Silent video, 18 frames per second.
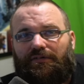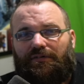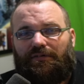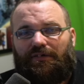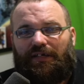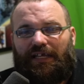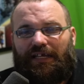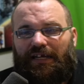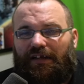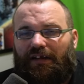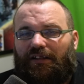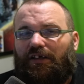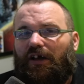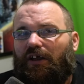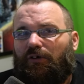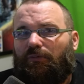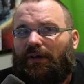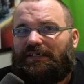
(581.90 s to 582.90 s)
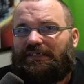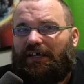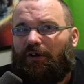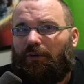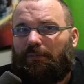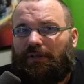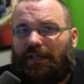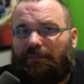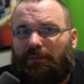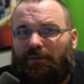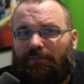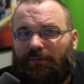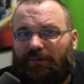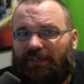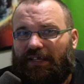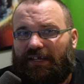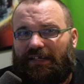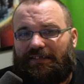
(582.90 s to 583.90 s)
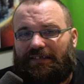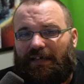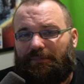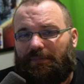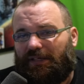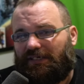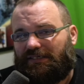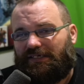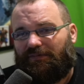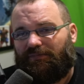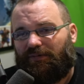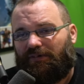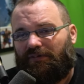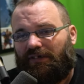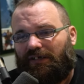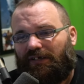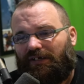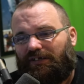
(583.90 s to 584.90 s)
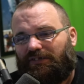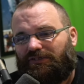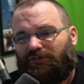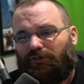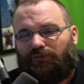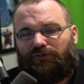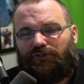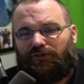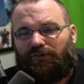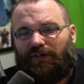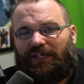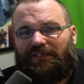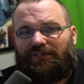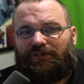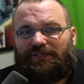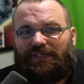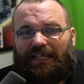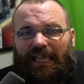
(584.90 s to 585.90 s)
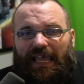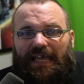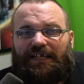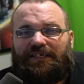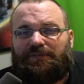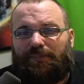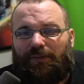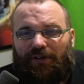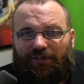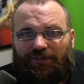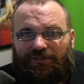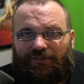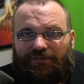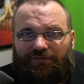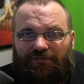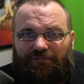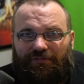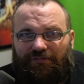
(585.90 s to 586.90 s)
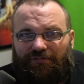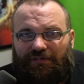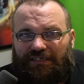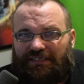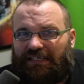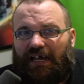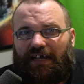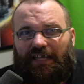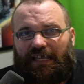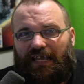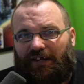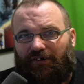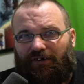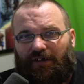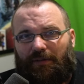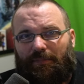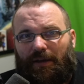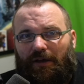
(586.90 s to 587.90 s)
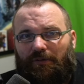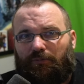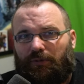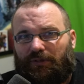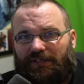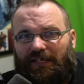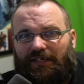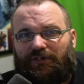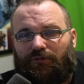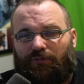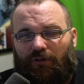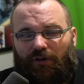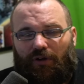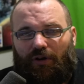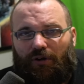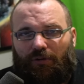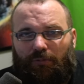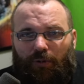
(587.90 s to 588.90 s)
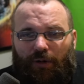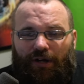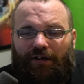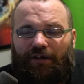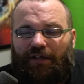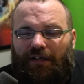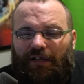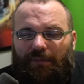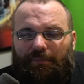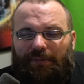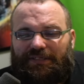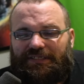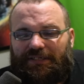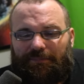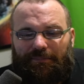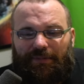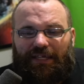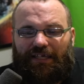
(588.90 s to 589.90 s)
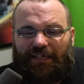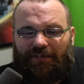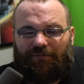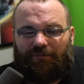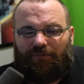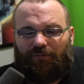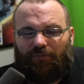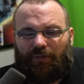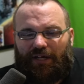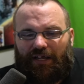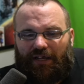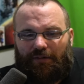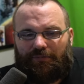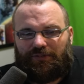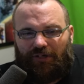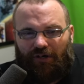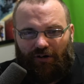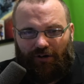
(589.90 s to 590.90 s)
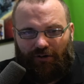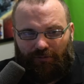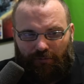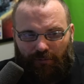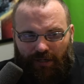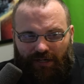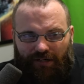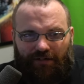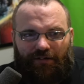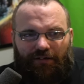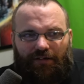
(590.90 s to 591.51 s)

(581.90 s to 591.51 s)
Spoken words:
And in a lot of ways, I don't blame you for thinking that because even to a degree, it looks like Xbox is not caring about what they do on hardware. But to me, when it comes to hardware,